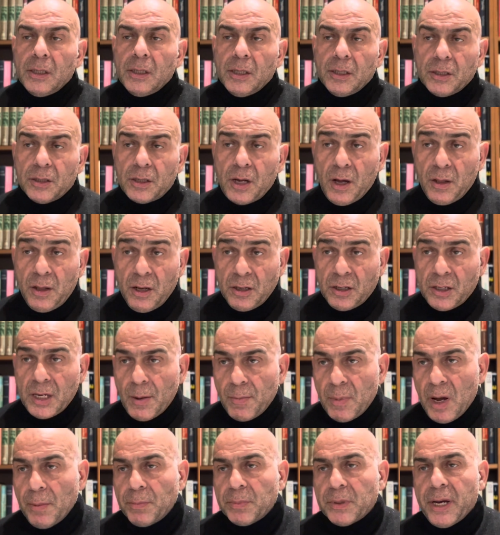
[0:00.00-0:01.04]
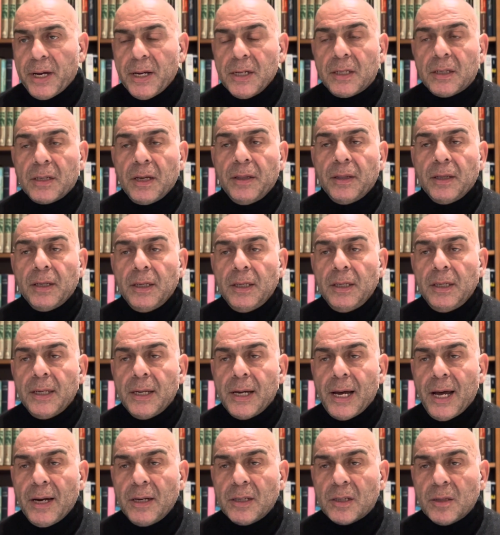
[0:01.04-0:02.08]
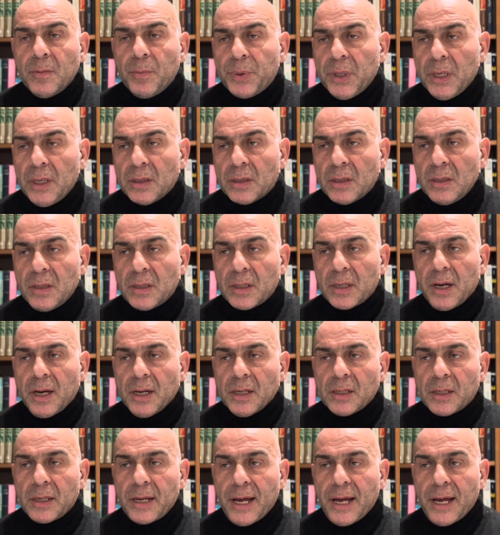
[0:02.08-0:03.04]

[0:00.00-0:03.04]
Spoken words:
So there's some updates on the Allison Pearson's case.